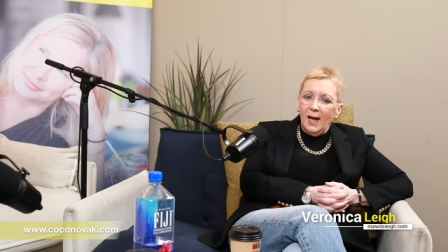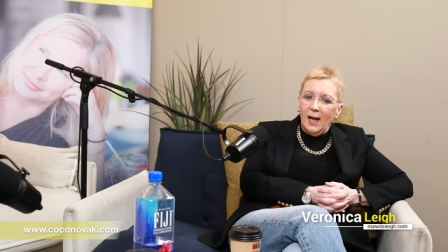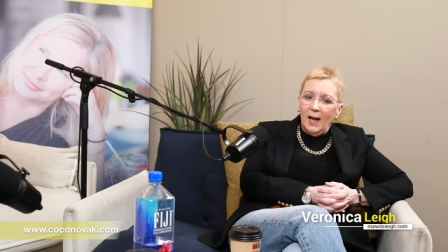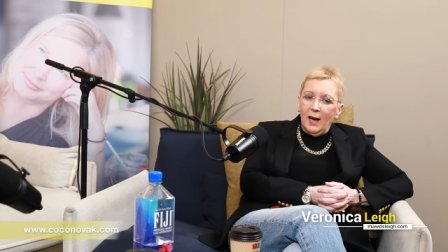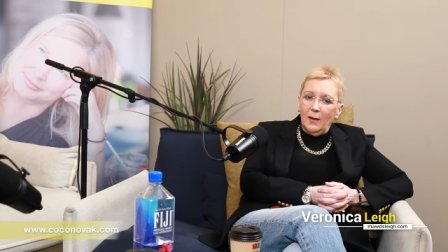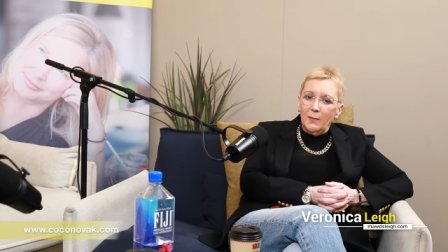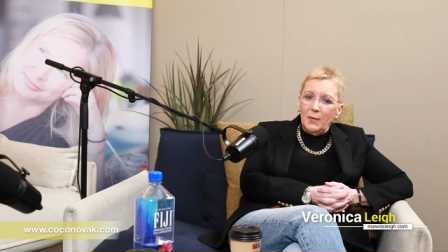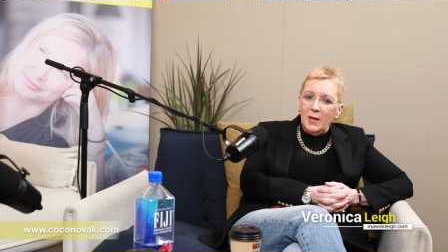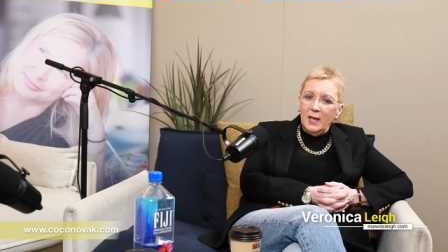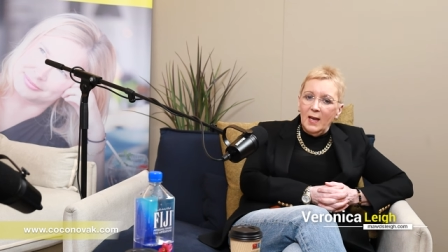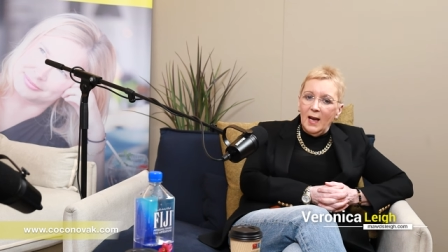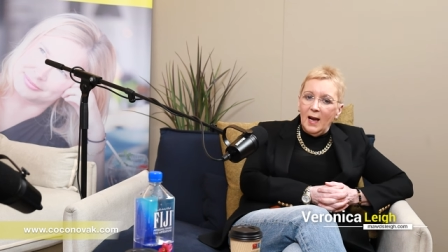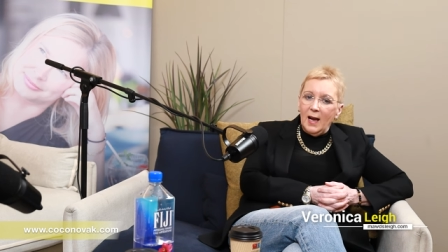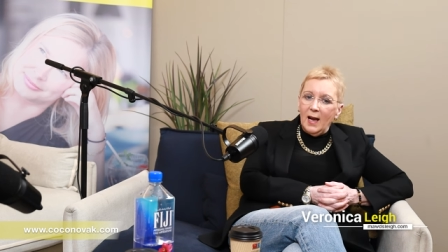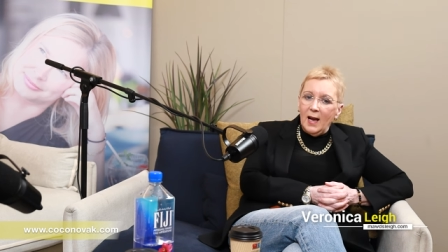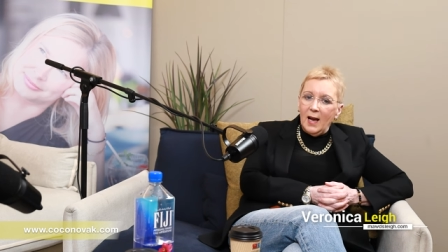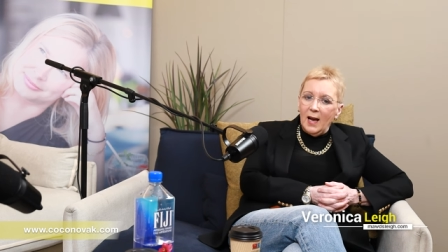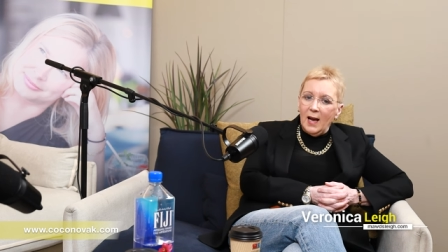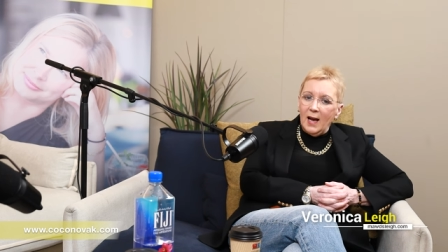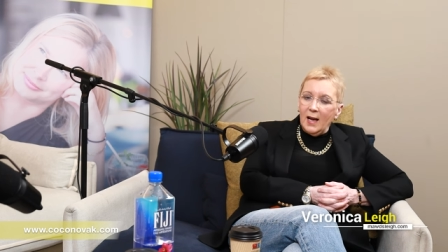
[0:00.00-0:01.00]
I mean,
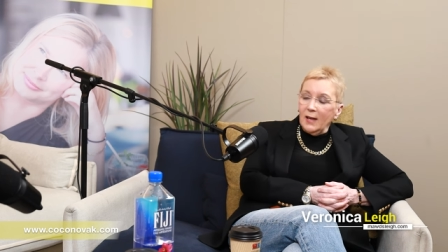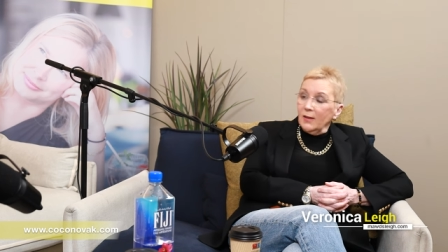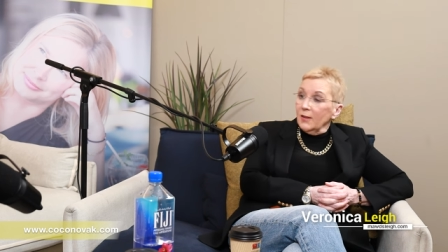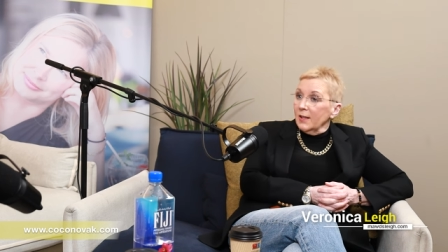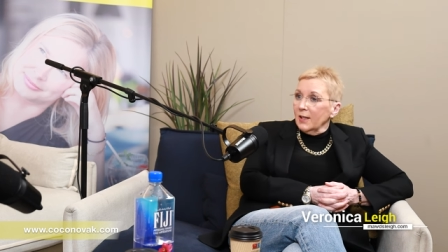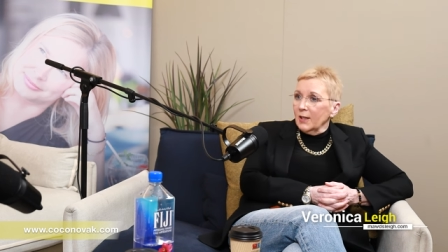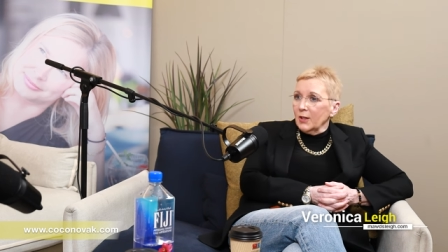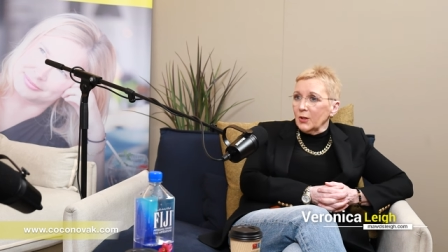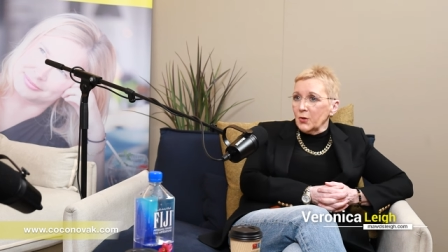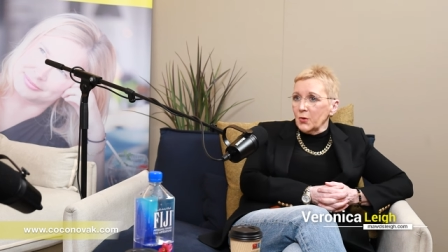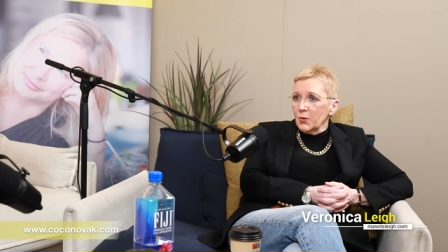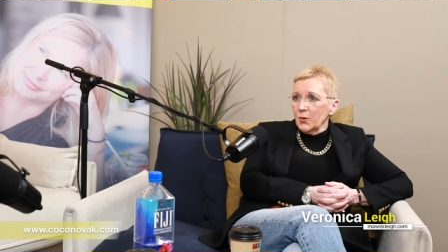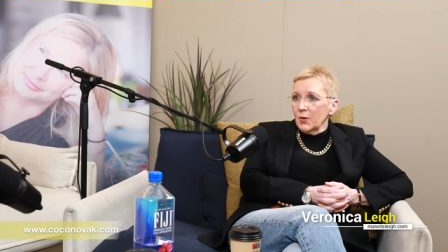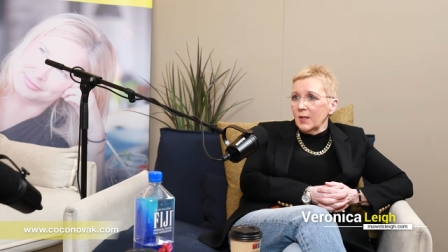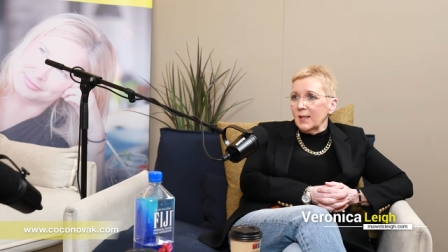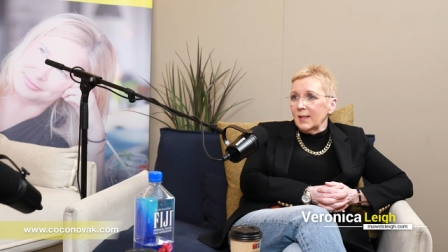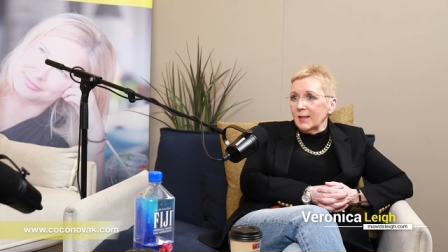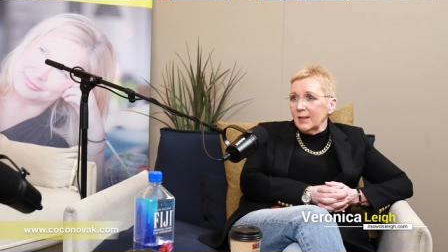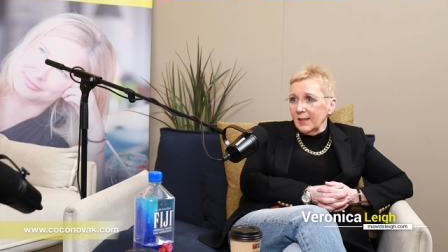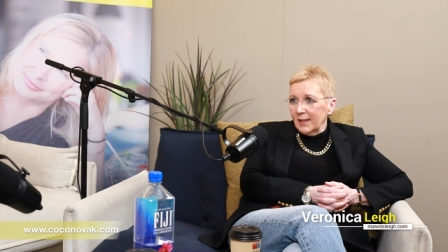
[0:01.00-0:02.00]
I like a joke
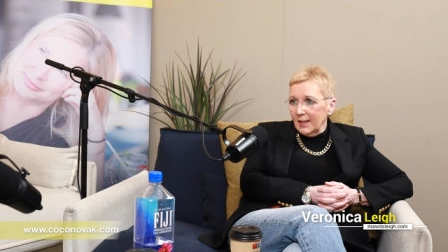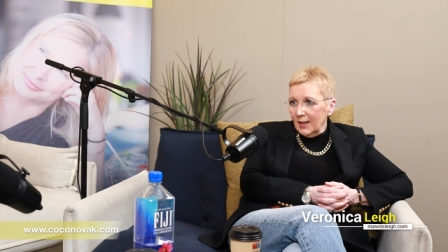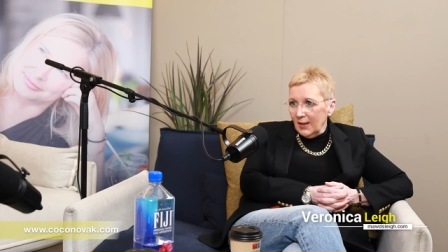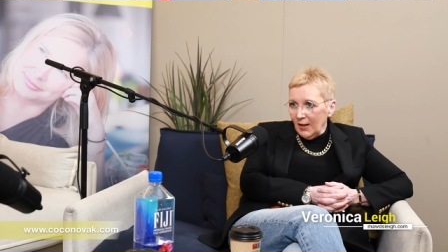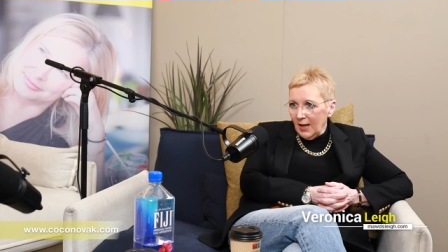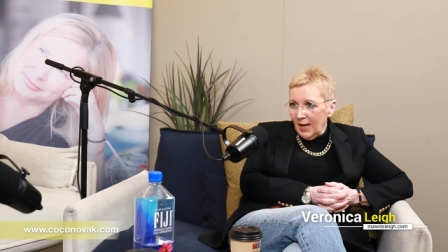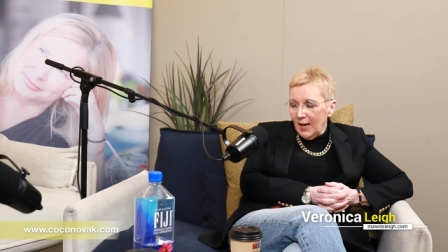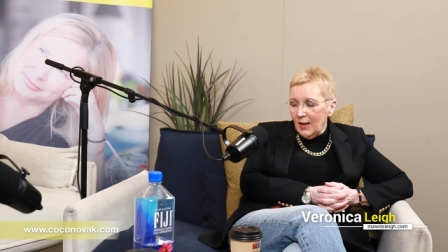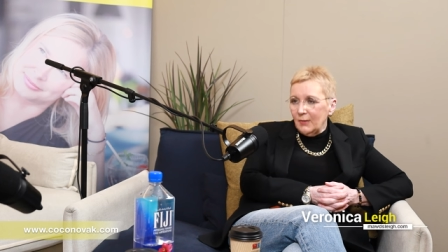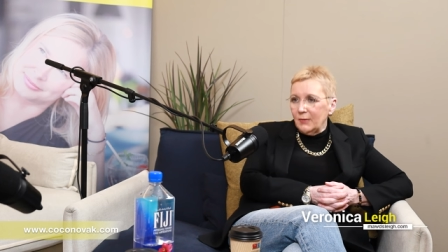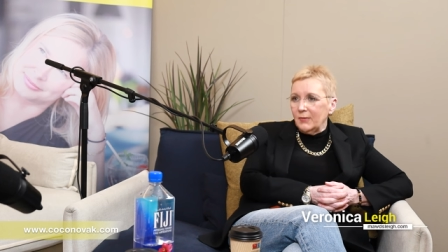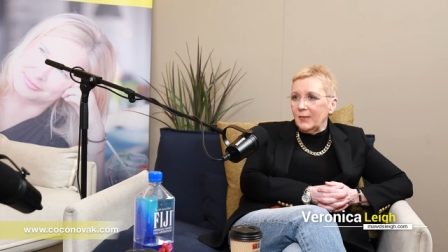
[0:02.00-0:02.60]
and I like a laugh.